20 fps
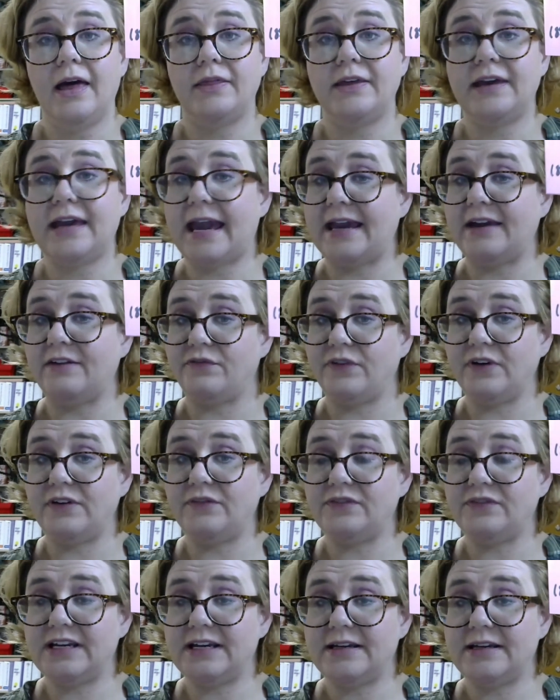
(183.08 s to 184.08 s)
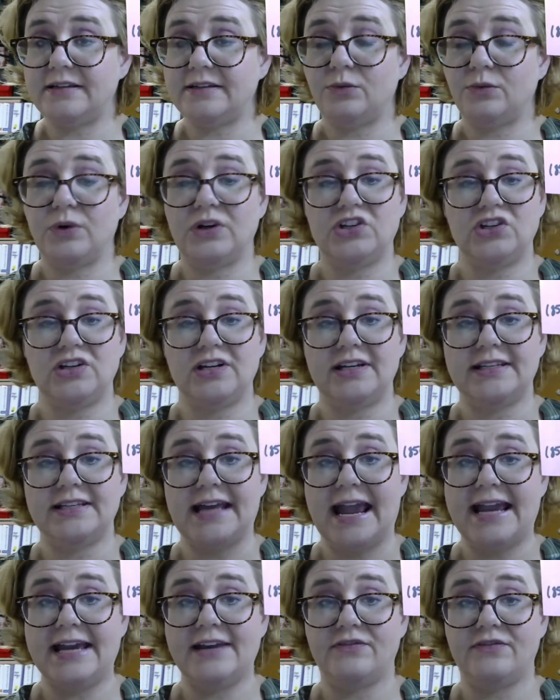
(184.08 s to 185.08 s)
The 850s, which is
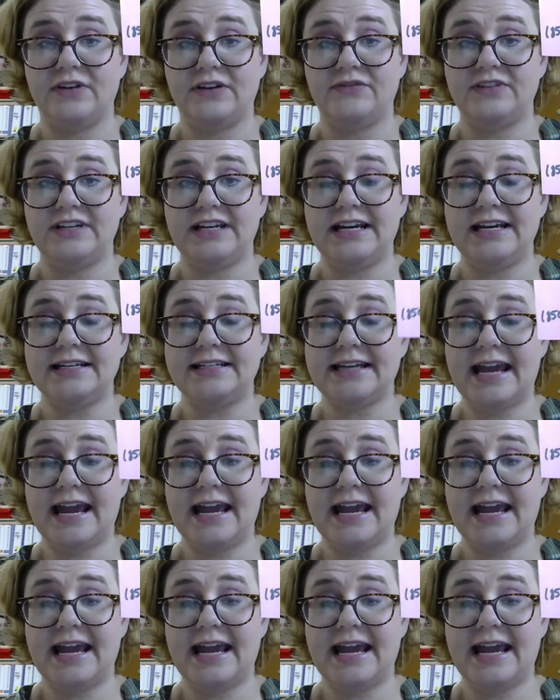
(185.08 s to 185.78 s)
850 to